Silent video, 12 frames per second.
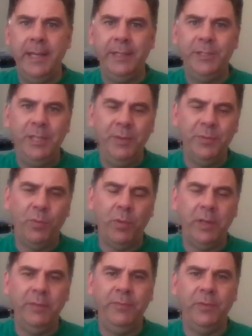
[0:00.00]
And she was
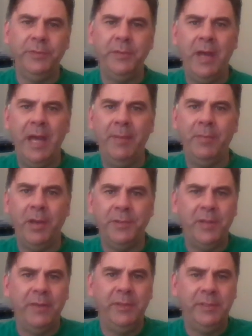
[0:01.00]
working full-time, but
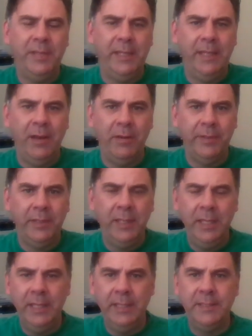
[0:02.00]
also having to take care of the
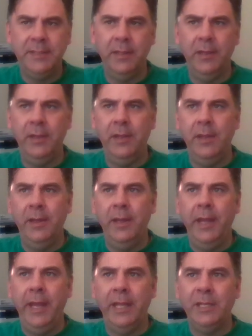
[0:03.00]
kids.
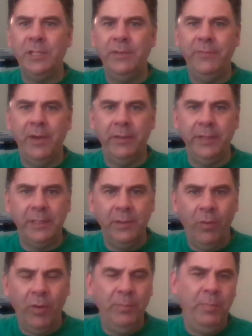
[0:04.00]
And she felt
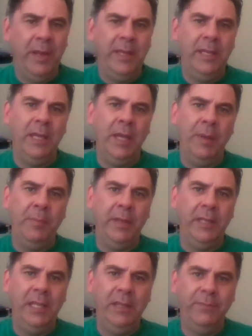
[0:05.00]
ignored by him,
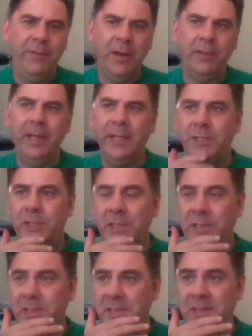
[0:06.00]
and he felt like
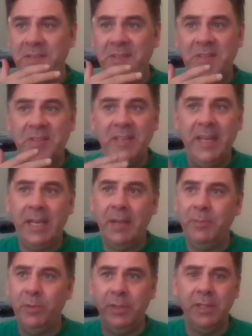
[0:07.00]
she just doesn't understand.
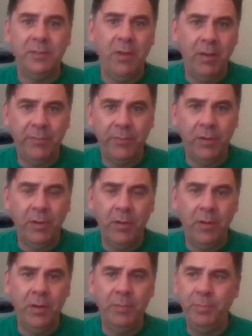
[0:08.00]
I'm doing this all for
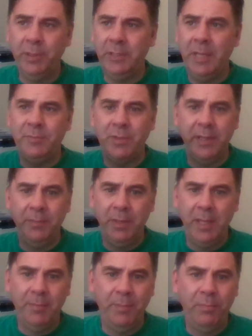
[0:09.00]
her to build up so I can
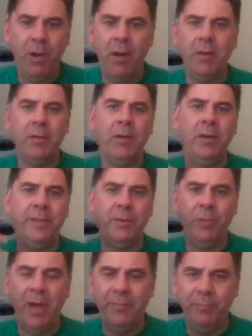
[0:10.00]
become a partner, and
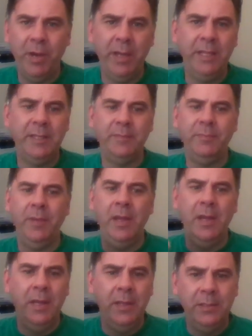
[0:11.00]
then we'll have money to
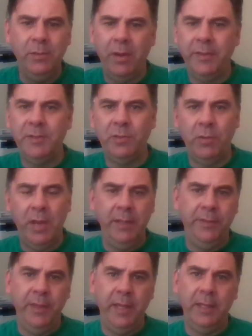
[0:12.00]
do all these
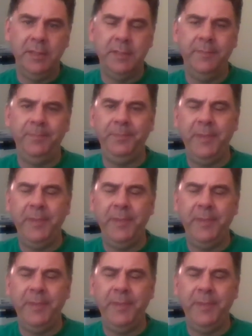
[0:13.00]
great things.